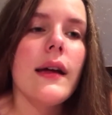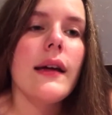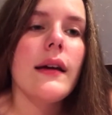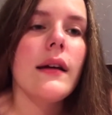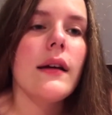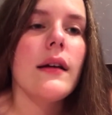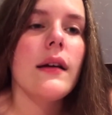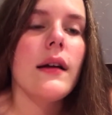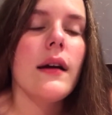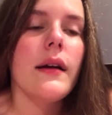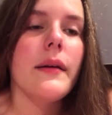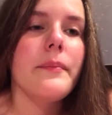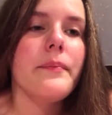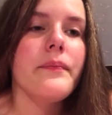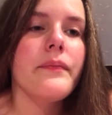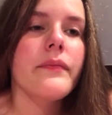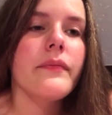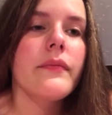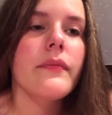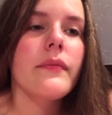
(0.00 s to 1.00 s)
and um
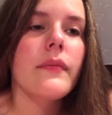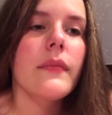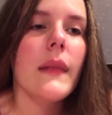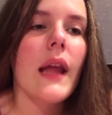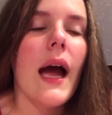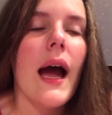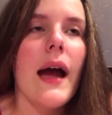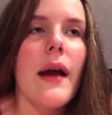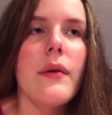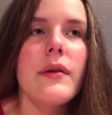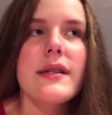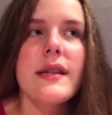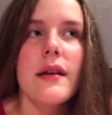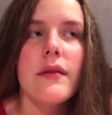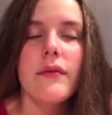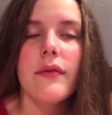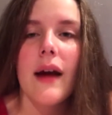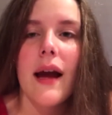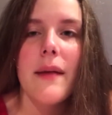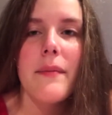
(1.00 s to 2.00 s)
I was
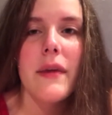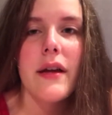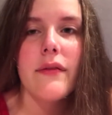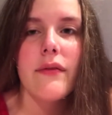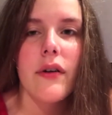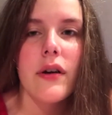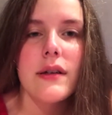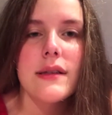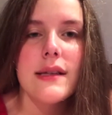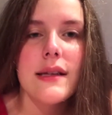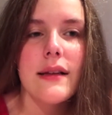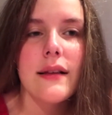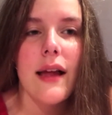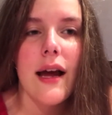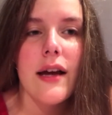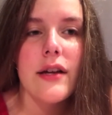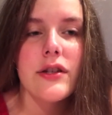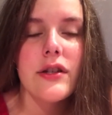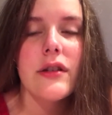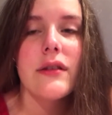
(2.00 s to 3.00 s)
on I made varsity
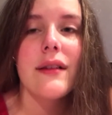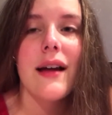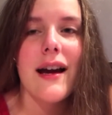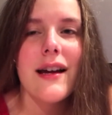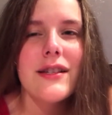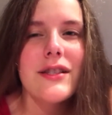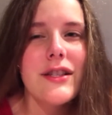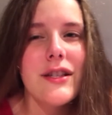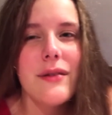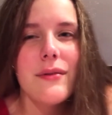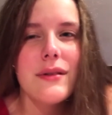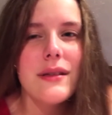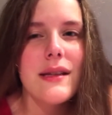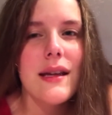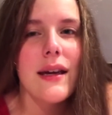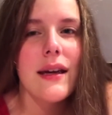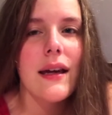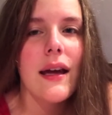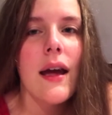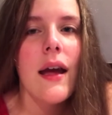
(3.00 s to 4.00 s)
last year last year was
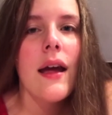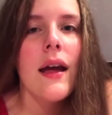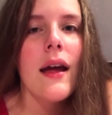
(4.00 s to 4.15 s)
like